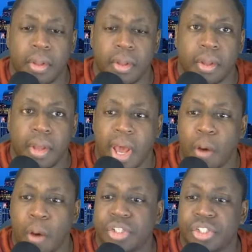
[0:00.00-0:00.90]
I want to
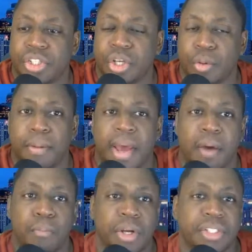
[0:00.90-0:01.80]
show them how
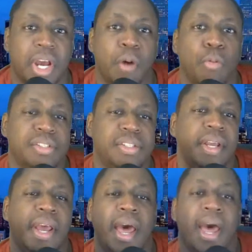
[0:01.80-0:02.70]
much I want to see
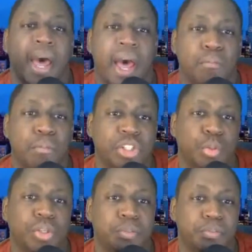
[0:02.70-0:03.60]
how much was
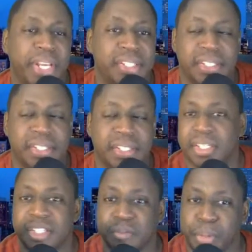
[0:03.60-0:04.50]
Macy's
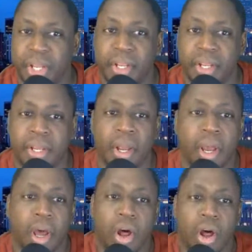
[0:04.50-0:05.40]
spending
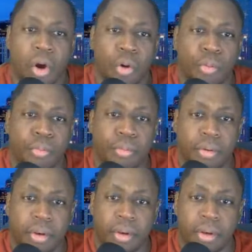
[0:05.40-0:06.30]
on
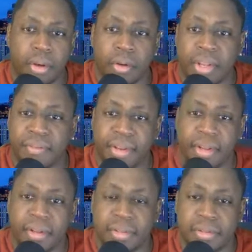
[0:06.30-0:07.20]

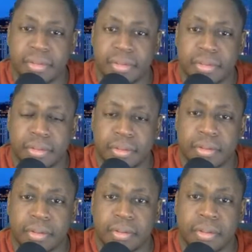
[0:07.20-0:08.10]
dividends?
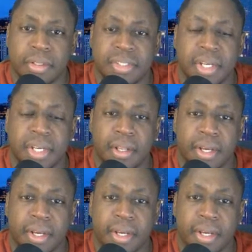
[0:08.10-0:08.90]
Let's take a look at it.